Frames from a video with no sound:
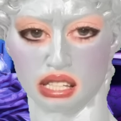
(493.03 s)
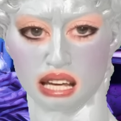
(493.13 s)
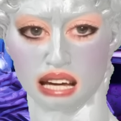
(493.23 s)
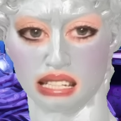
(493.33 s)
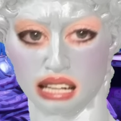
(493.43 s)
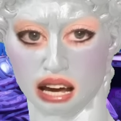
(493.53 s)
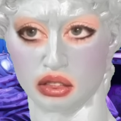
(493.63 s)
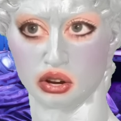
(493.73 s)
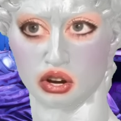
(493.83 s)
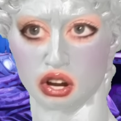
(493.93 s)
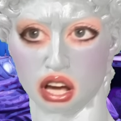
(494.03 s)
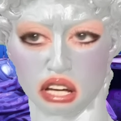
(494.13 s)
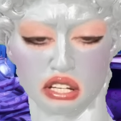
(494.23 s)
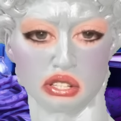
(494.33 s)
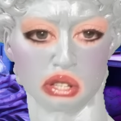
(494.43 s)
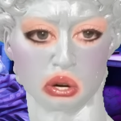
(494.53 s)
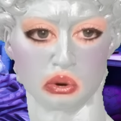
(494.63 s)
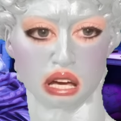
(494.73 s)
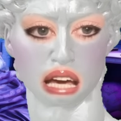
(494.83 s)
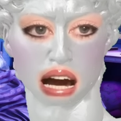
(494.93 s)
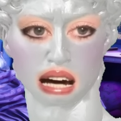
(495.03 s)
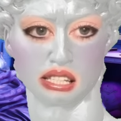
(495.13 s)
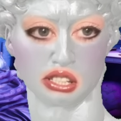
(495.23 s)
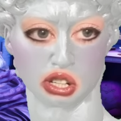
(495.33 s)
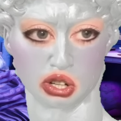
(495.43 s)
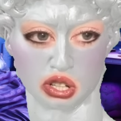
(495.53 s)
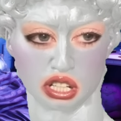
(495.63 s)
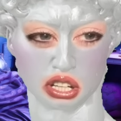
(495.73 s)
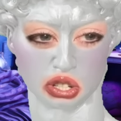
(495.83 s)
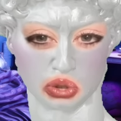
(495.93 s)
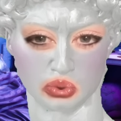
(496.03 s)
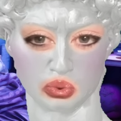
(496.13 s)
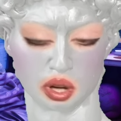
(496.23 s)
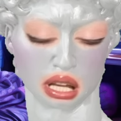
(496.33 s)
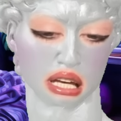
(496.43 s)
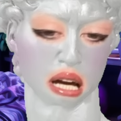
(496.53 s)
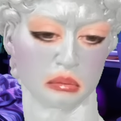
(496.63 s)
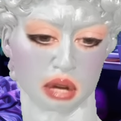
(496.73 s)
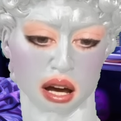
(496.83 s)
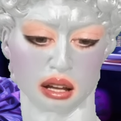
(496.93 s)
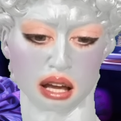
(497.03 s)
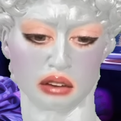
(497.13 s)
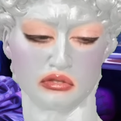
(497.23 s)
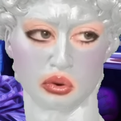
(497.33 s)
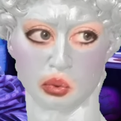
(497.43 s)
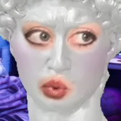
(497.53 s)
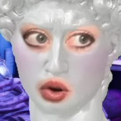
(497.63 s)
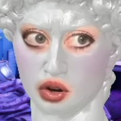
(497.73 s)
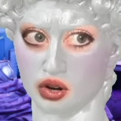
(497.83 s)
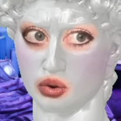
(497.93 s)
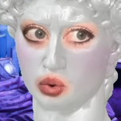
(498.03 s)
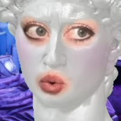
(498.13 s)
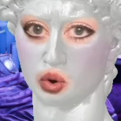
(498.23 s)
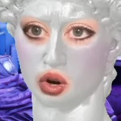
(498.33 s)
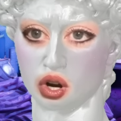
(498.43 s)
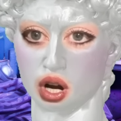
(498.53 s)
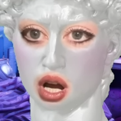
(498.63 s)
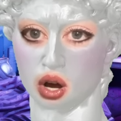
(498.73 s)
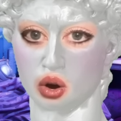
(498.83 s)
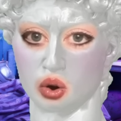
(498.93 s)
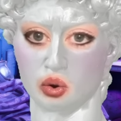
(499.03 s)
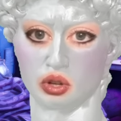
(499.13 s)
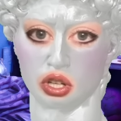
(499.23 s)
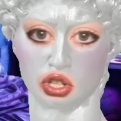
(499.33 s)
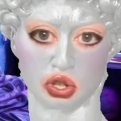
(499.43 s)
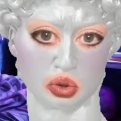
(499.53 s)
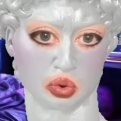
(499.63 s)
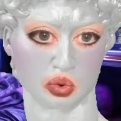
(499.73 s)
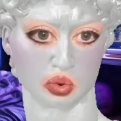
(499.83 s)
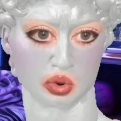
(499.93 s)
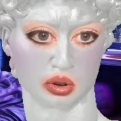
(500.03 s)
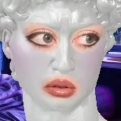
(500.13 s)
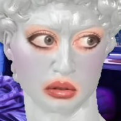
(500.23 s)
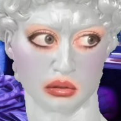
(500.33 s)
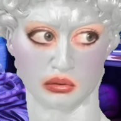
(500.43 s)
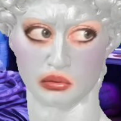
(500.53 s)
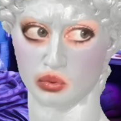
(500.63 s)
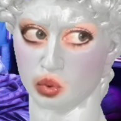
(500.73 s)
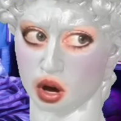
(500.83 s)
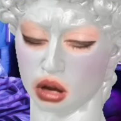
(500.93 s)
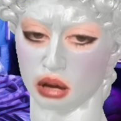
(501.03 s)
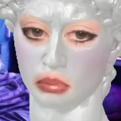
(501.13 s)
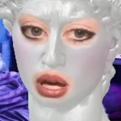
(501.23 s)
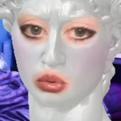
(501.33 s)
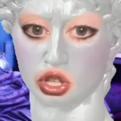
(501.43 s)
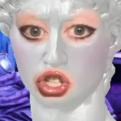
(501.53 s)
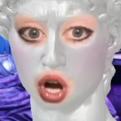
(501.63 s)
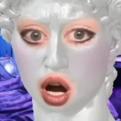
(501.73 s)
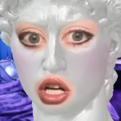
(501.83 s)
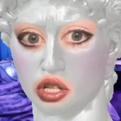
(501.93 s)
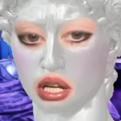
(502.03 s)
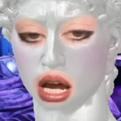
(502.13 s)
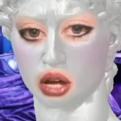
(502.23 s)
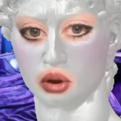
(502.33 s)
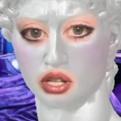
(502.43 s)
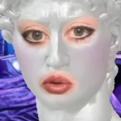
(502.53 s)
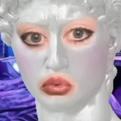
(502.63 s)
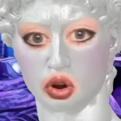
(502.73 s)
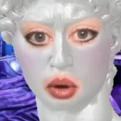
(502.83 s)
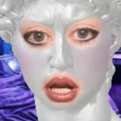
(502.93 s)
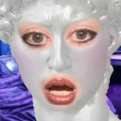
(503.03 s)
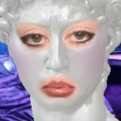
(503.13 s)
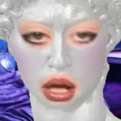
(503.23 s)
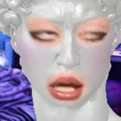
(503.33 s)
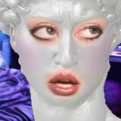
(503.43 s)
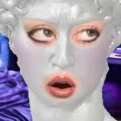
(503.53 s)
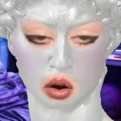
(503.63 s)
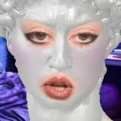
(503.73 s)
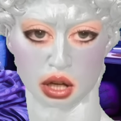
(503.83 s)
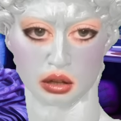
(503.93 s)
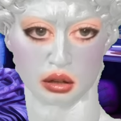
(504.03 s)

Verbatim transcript: get together. So he asks her, Did you really come to LA for work or did you wanted to be with Josh and now you guys are broken up, like he called it.